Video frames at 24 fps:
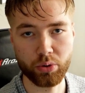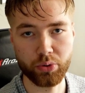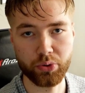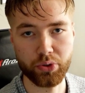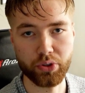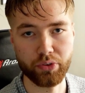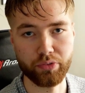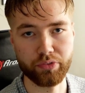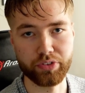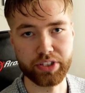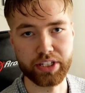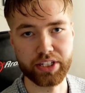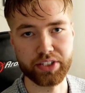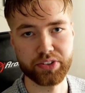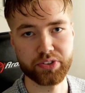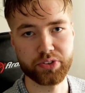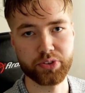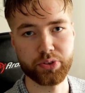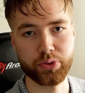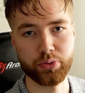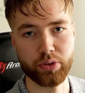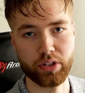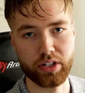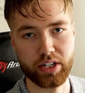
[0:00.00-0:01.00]
don't forget
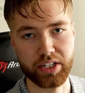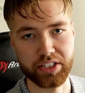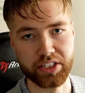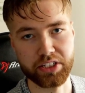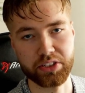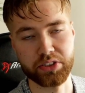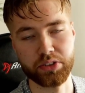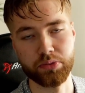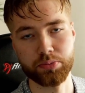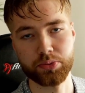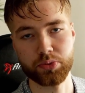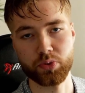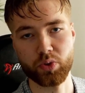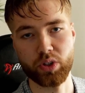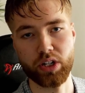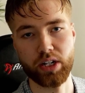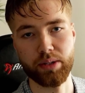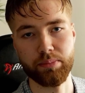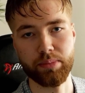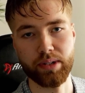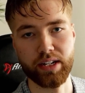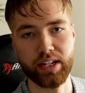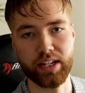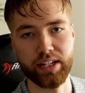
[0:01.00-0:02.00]
to like and
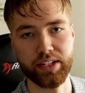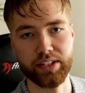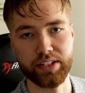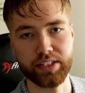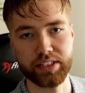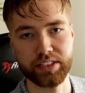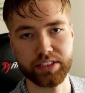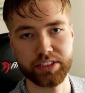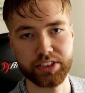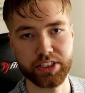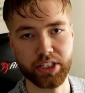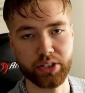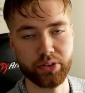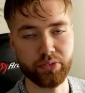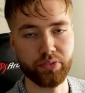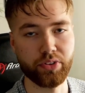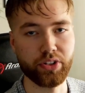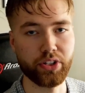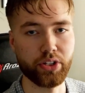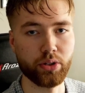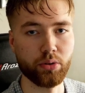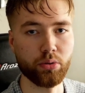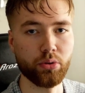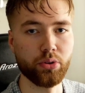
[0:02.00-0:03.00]
subscribe and share the
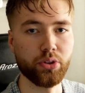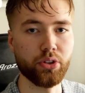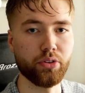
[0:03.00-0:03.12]
video.